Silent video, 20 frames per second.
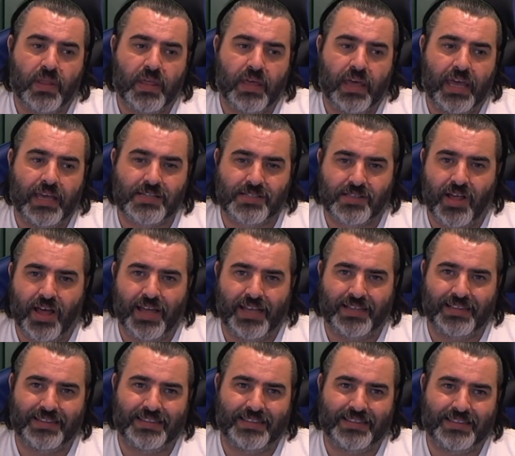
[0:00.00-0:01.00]
is like,
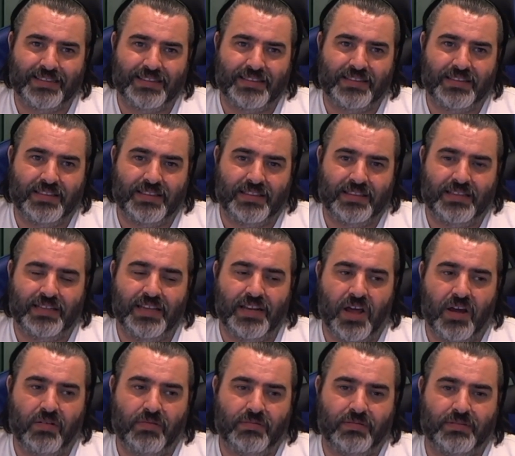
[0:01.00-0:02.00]
you
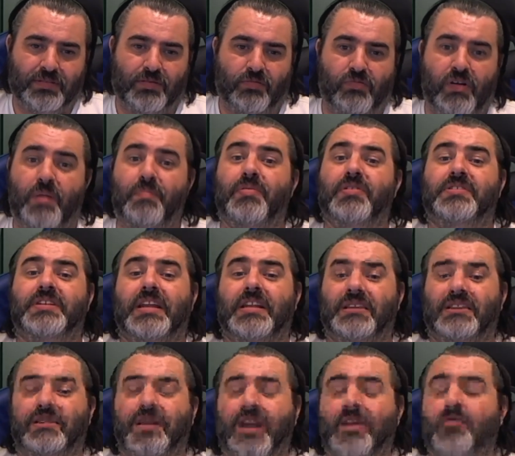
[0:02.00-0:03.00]
know,
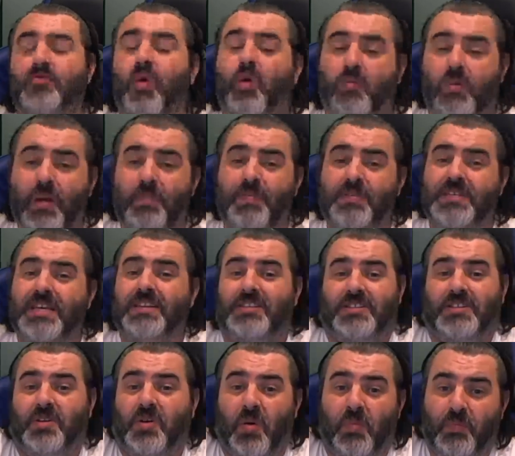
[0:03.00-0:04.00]
is what represents
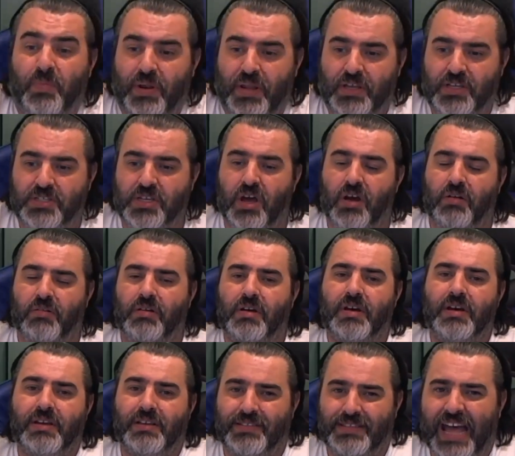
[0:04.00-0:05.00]
the company. So
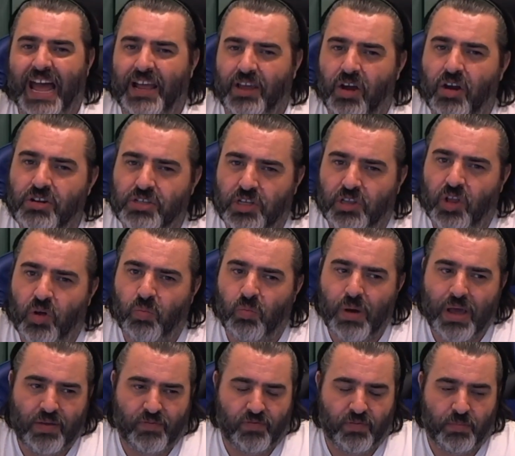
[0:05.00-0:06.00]
that goes a long
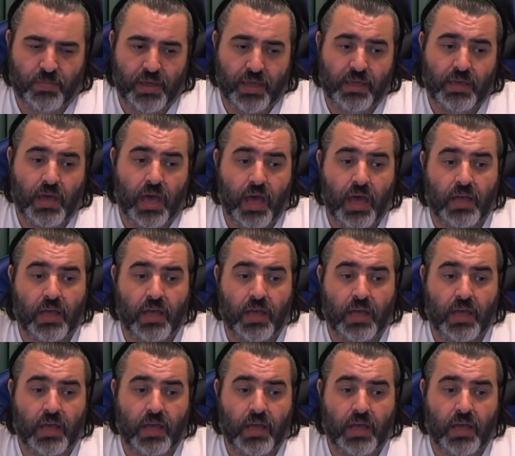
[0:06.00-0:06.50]
way for me.